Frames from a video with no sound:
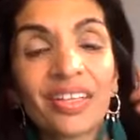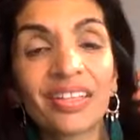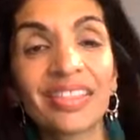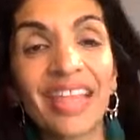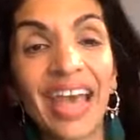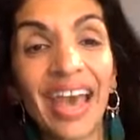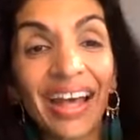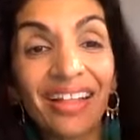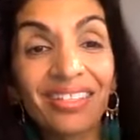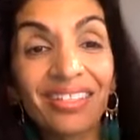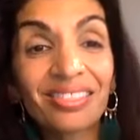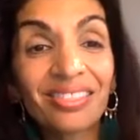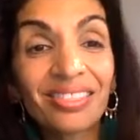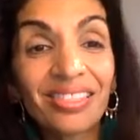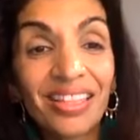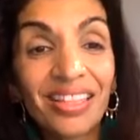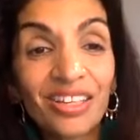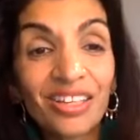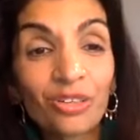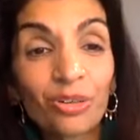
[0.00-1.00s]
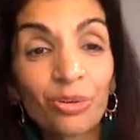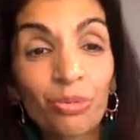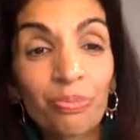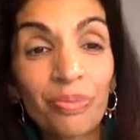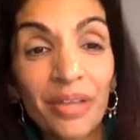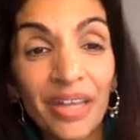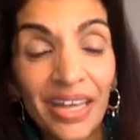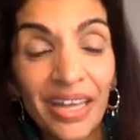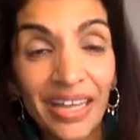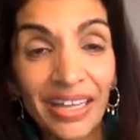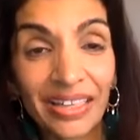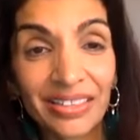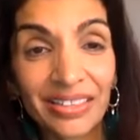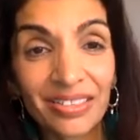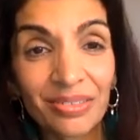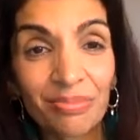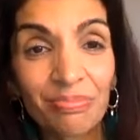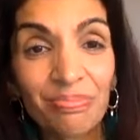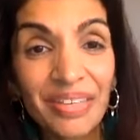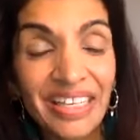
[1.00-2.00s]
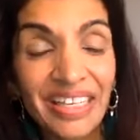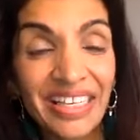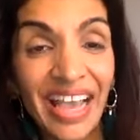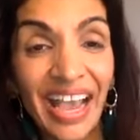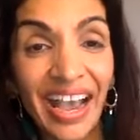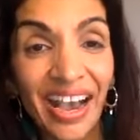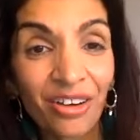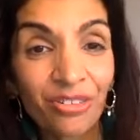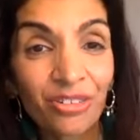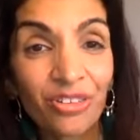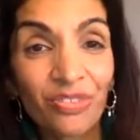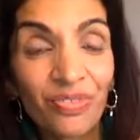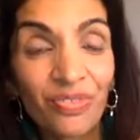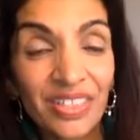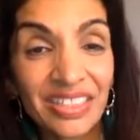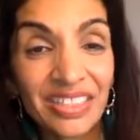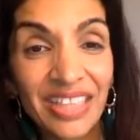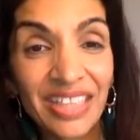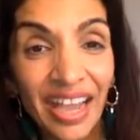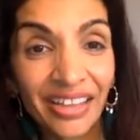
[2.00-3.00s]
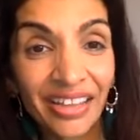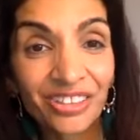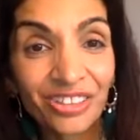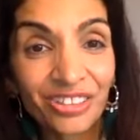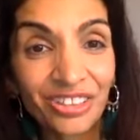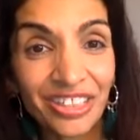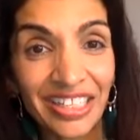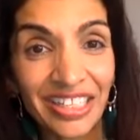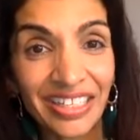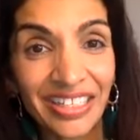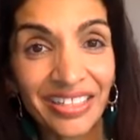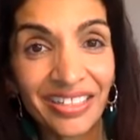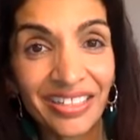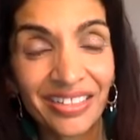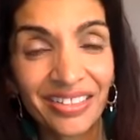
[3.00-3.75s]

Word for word: that little bit being out of integrity